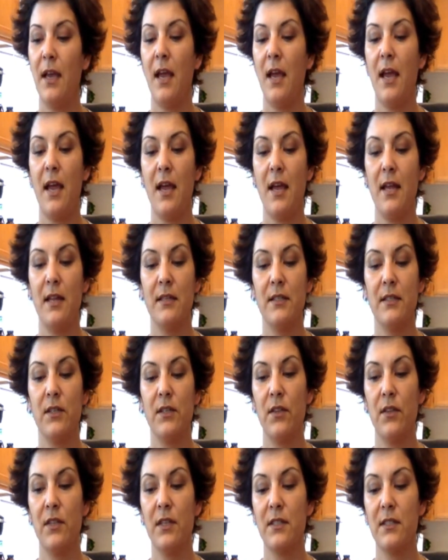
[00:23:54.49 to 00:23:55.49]
and
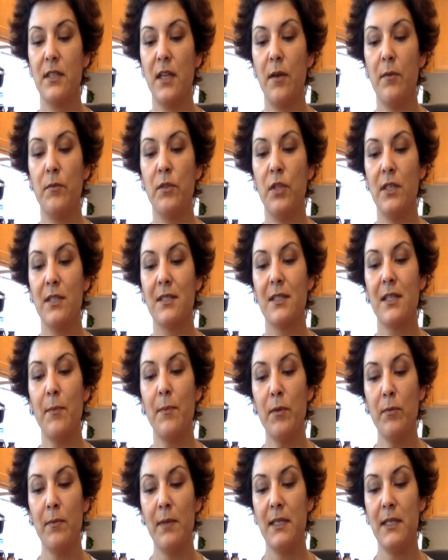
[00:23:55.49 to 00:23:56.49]
the
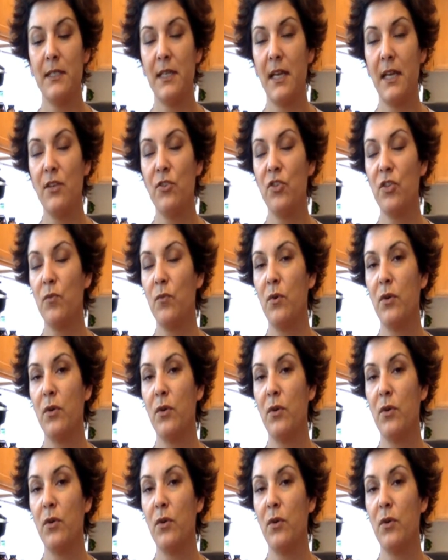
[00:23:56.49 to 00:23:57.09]
supplementation